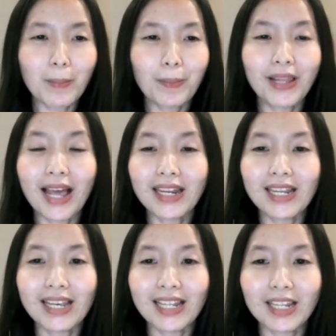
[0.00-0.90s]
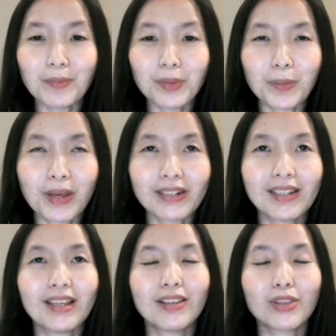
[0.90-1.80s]
planning and
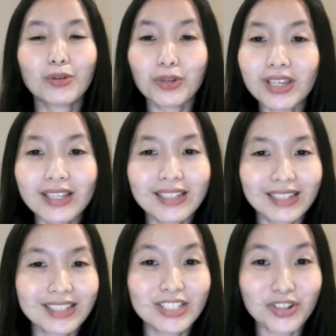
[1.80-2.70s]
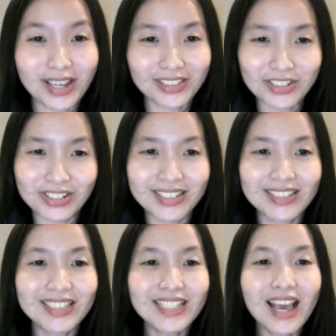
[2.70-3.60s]
implementing three key
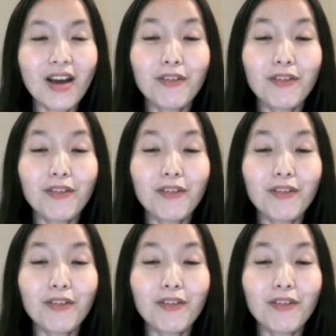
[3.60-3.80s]
strategies.